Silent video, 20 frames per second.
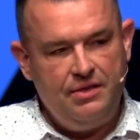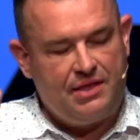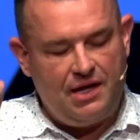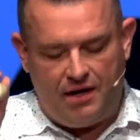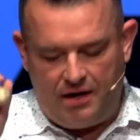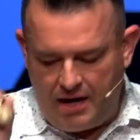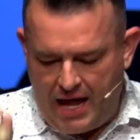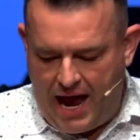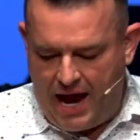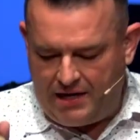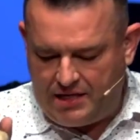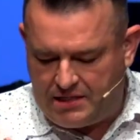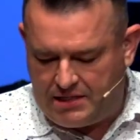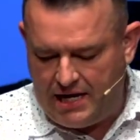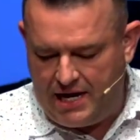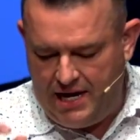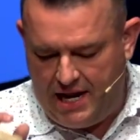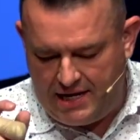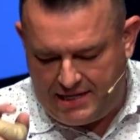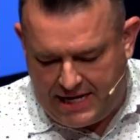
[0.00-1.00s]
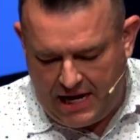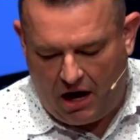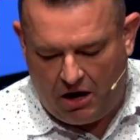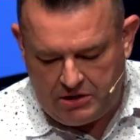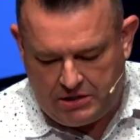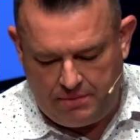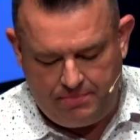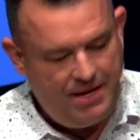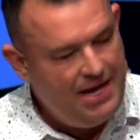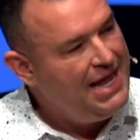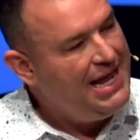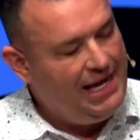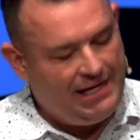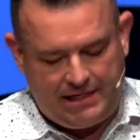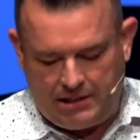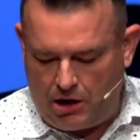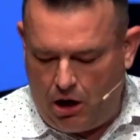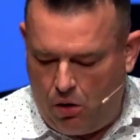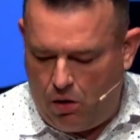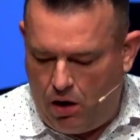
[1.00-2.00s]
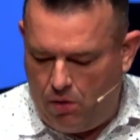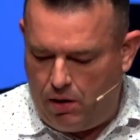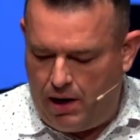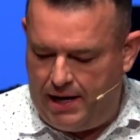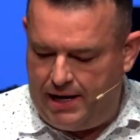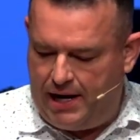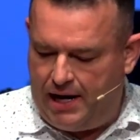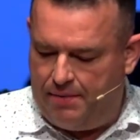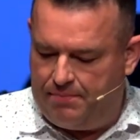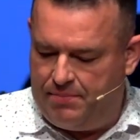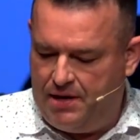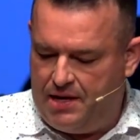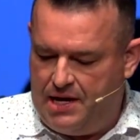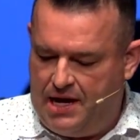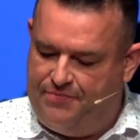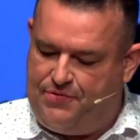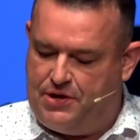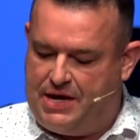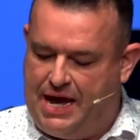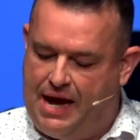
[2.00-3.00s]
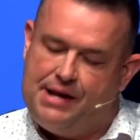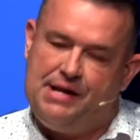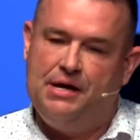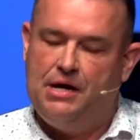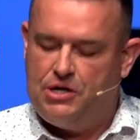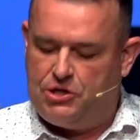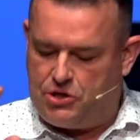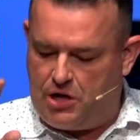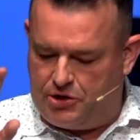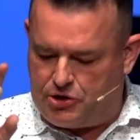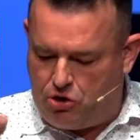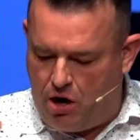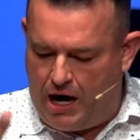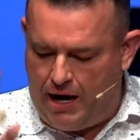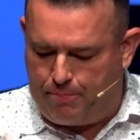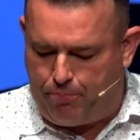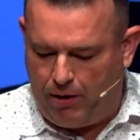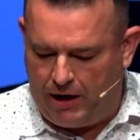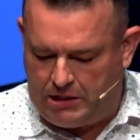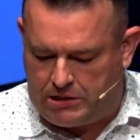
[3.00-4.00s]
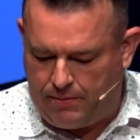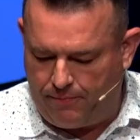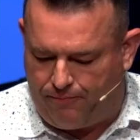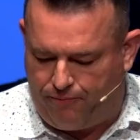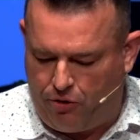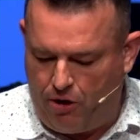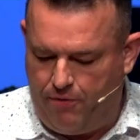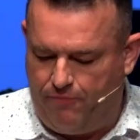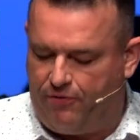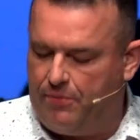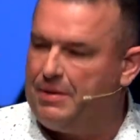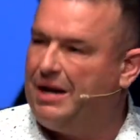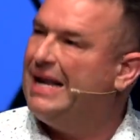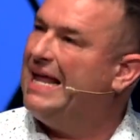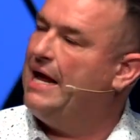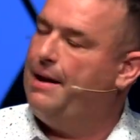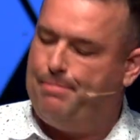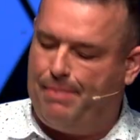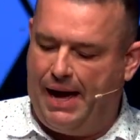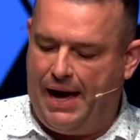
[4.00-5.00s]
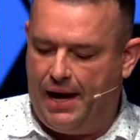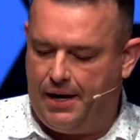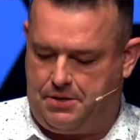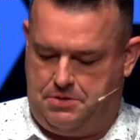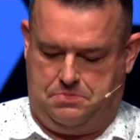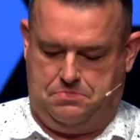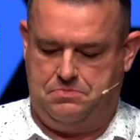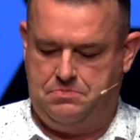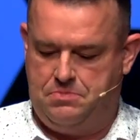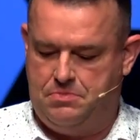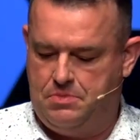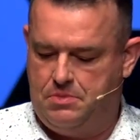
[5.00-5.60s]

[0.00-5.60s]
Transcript: The last thing he tells them, he says, if you can, try to bring some fruit from the land back.